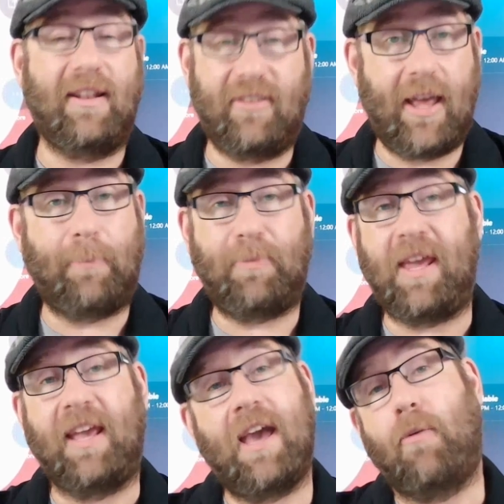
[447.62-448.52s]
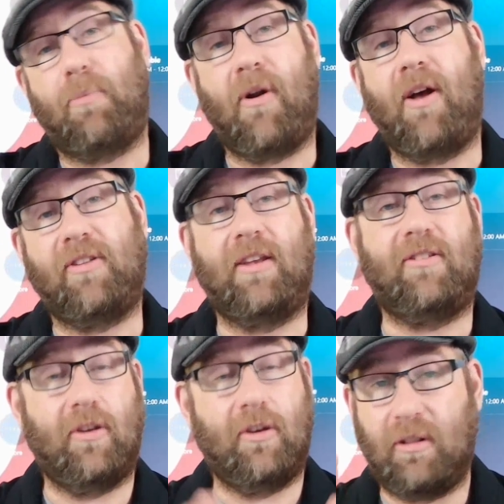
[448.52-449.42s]
and set up the account
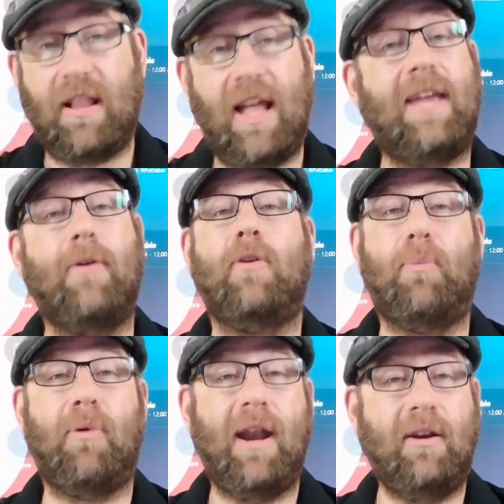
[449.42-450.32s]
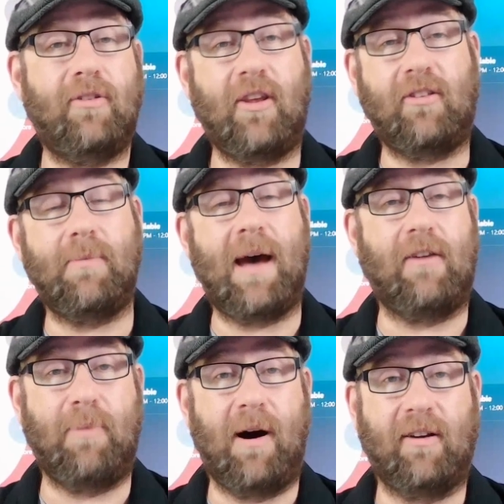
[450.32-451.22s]
process like it was a brand new system
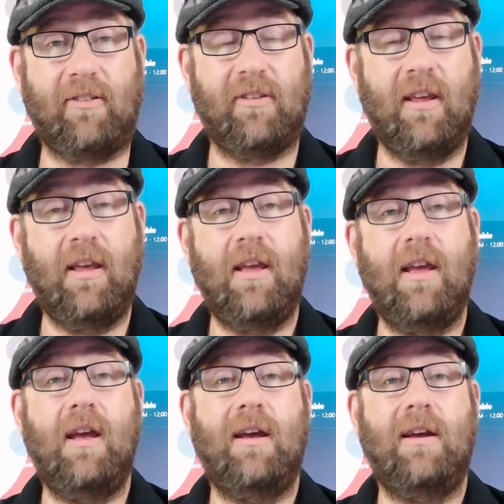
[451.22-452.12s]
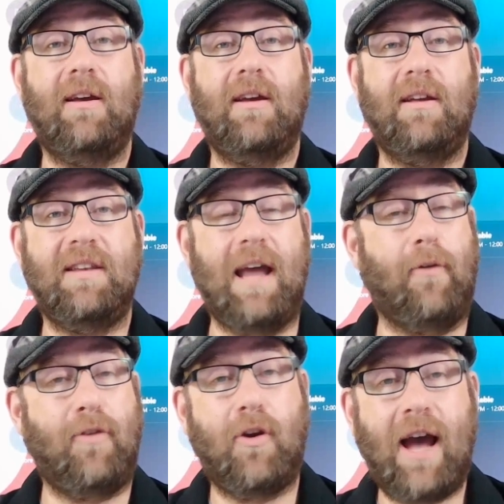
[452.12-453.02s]
out of box.
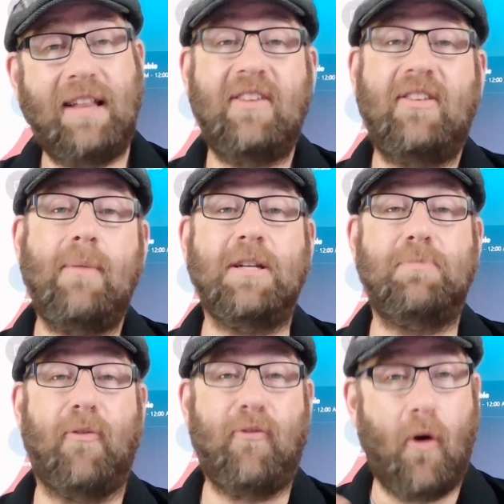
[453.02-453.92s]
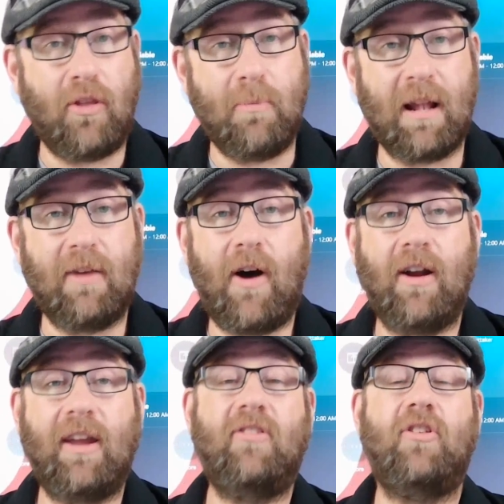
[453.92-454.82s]
Now, if you got this image before the middle of
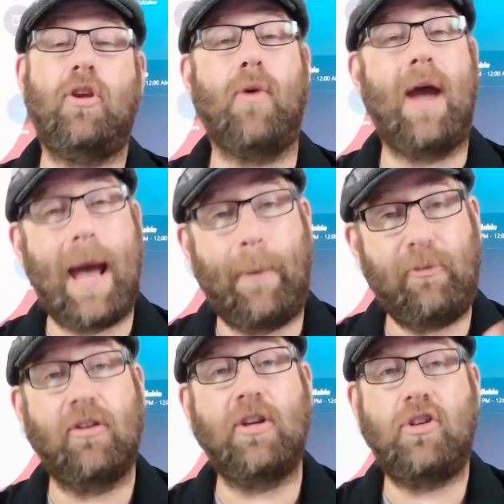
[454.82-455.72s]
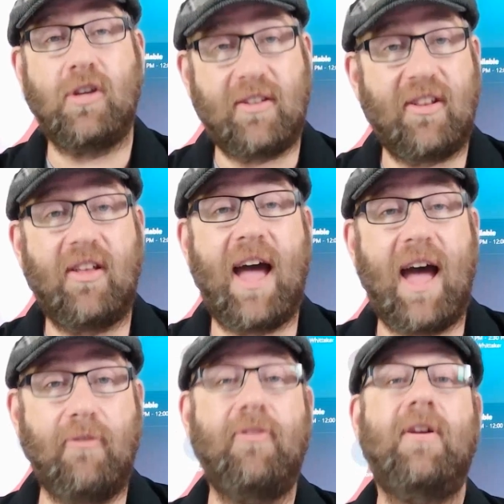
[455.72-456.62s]
August, you absolutely should still
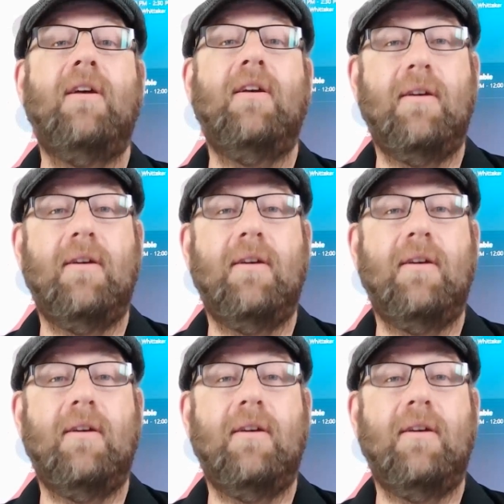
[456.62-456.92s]
have